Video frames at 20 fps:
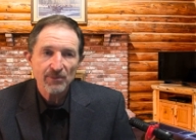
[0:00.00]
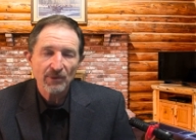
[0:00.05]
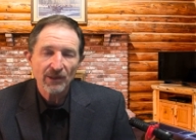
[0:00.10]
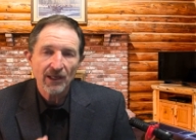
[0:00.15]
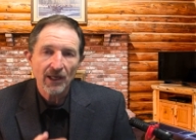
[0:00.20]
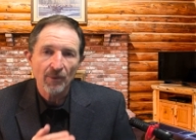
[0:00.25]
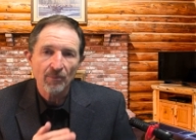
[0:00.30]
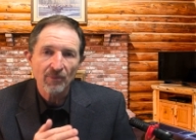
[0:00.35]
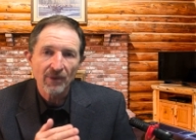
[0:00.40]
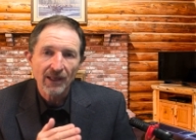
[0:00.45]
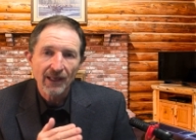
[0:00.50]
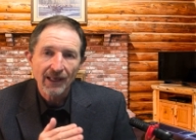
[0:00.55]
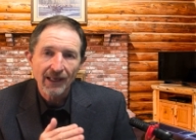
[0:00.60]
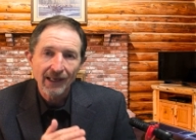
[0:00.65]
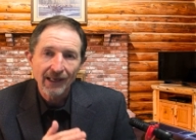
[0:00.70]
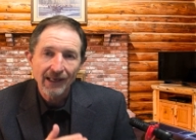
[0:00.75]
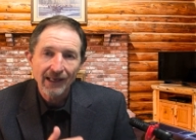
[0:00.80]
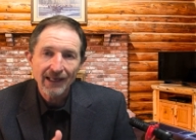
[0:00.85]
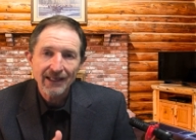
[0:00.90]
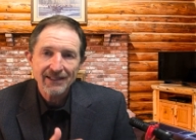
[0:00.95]
become
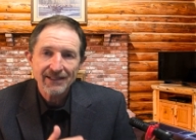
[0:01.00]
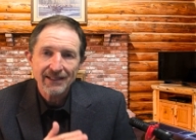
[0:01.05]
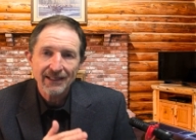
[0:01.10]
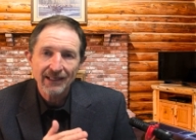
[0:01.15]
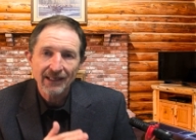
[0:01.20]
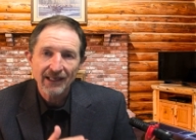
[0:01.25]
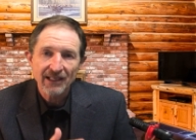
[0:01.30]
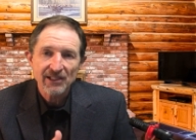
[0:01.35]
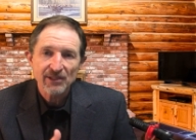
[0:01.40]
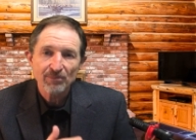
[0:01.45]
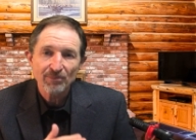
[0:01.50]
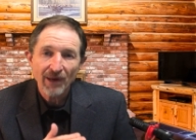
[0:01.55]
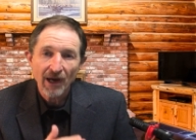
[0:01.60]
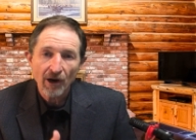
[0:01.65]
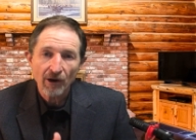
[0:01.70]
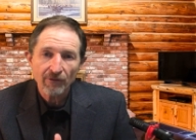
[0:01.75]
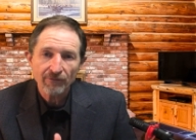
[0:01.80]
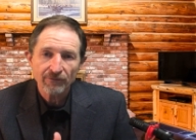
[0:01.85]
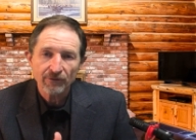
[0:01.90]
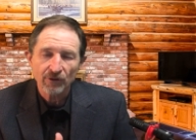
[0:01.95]
less and less
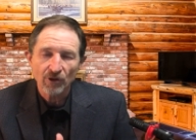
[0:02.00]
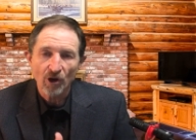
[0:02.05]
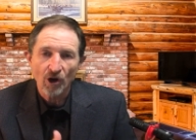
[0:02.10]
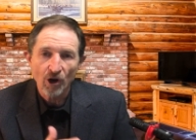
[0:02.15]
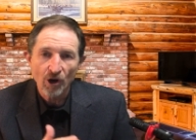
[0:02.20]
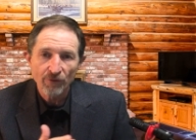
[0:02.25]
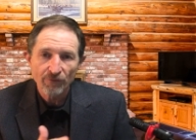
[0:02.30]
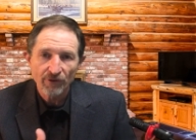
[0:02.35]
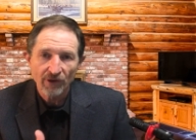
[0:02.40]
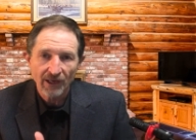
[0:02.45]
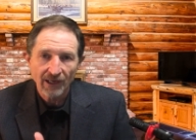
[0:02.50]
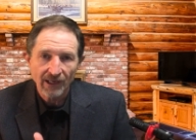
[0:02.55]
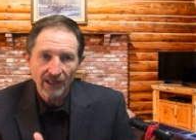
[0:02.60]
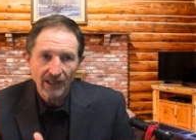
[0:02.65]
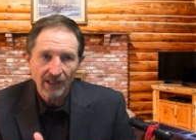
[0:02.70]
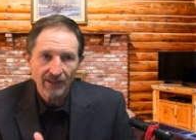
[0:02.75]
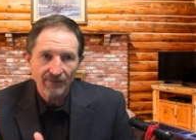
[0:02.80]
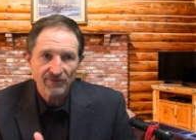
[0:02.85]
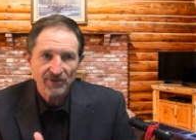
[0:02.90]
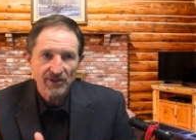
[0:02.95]
powerful over our
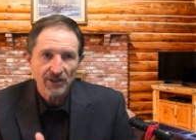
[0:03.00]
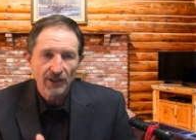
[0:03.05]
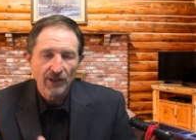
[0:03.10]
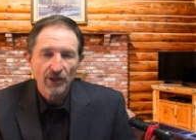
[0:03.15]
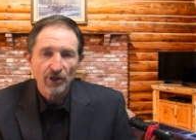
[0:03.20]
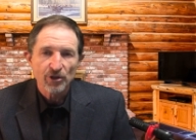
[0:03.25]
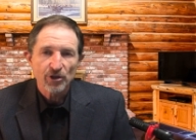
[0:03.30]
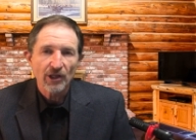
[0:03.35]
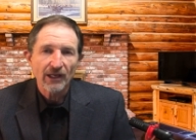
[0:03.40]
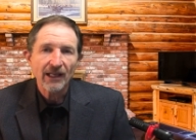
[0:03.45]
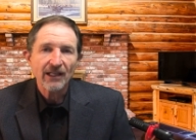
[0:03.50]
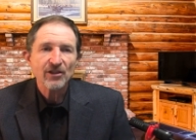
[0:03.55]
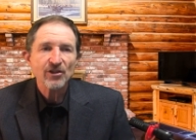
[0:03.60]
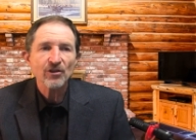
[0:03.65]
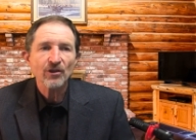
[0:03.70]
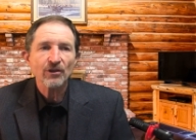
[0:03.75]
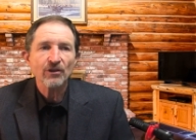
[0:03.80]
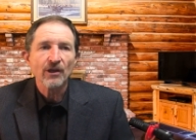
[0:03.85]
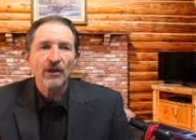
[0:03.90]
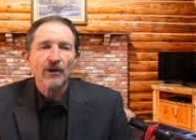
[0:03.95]
lives. So let's
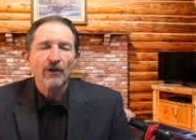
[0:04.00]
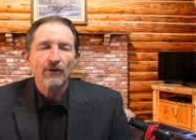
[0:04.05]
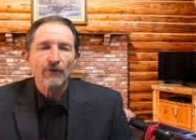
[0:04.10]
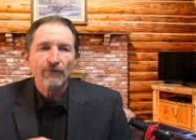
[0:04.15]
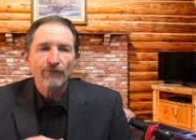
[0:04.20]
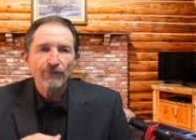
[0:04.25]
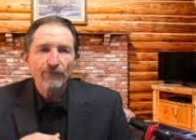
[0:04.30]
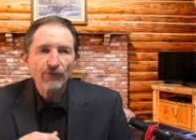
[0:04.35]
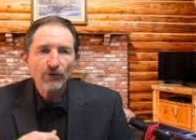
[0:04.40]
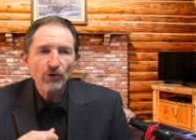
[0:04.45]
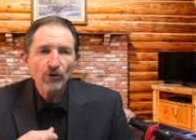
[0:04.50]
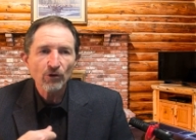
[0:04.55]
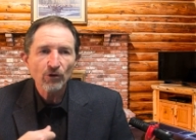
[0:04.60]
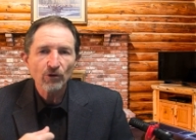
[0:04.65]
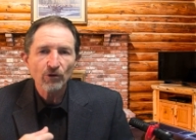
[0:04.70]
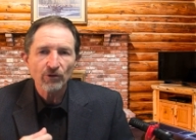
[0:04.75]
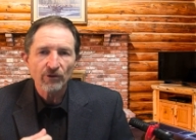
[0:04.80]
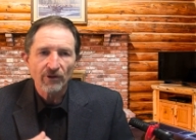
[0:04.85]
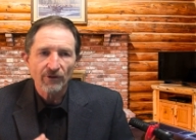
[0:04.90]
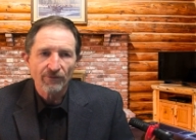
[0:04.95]
not
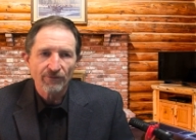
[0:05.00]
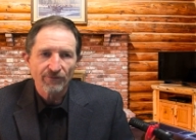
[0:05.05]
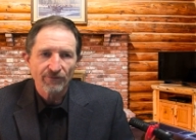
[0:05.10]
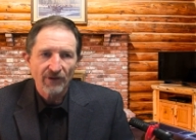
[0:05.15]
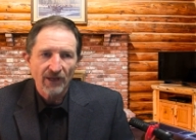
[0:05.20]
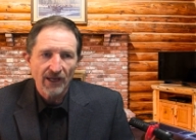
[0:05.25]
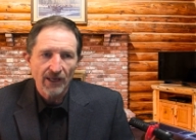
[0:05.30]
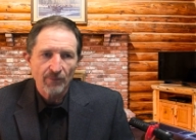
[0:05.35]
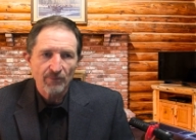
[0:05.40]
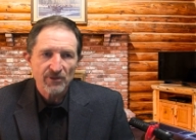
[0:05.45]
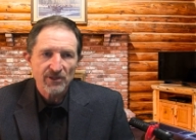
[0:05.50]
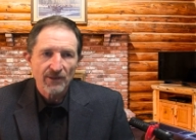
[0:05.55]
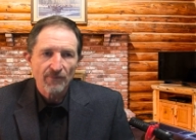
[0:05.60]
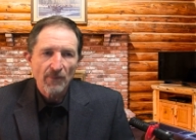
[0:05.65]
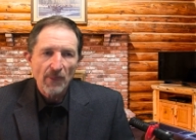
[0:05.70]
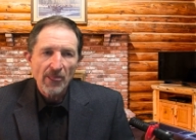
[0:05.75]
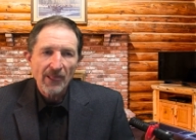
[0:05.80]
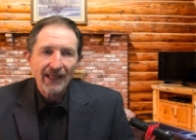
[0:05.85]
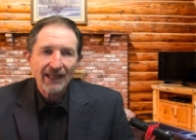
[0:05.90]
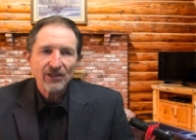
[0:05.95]
fuel the flames,
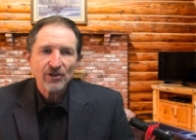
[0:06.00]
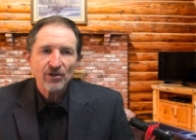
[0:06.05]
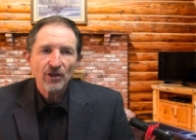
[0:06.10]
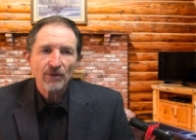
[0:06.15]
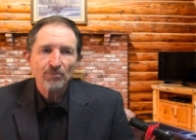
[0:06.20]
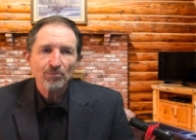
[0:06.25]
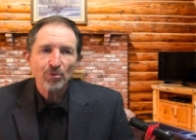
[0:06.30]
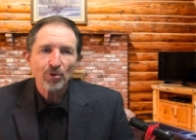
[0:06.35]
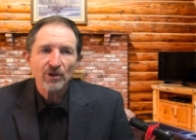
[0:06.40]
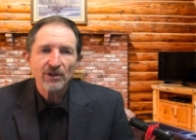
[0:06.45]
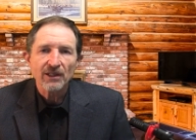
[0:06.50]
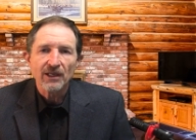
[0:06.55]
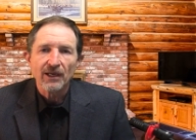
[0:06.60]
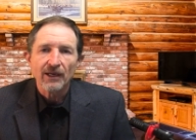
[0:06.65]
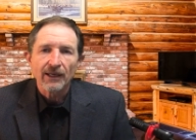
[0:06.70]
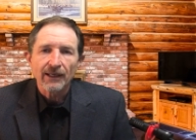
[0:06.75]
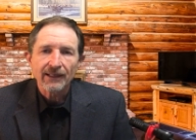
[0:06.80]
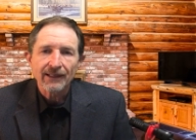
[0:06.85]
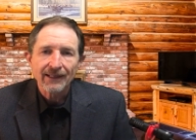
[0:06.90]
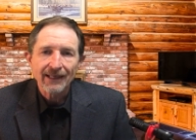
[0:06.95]
let's not put
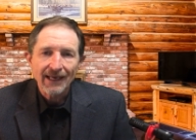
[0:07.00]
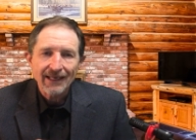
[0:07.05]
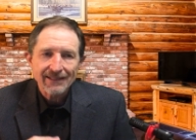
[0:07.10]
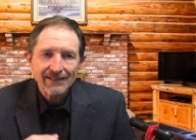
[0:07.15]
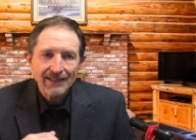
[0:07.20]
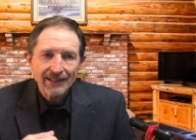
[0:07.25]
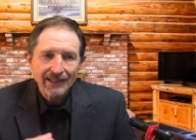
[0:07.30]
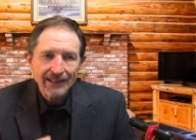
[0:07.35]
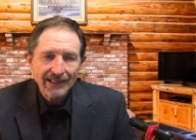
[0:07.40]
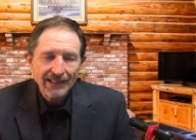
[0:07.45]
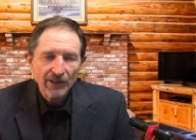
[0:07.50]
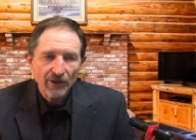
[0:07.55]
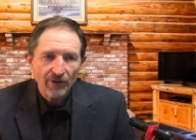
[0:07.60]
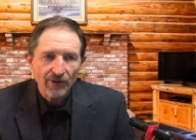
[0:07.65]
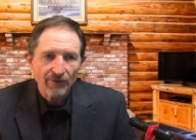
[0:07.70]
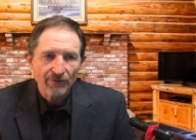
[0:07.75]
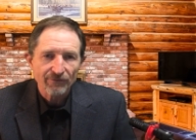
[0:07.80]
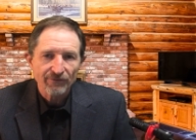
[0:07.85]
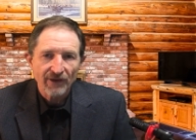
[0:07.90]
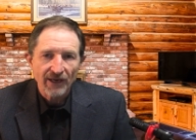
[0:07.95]
gasoline on
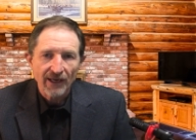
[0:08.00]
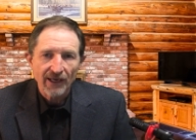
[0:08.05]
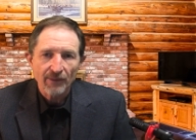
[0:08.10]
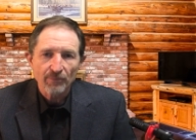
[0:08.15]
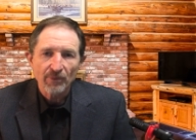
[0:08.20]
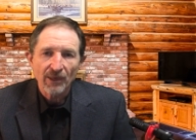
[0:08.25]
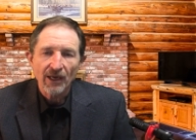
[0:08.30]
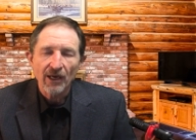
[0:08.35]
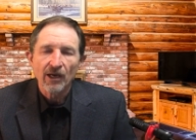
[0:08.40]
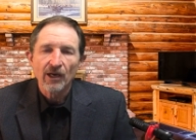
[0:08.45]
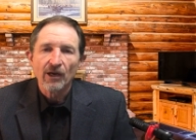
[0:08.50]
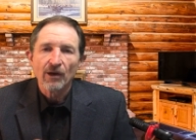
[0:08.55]
the fire by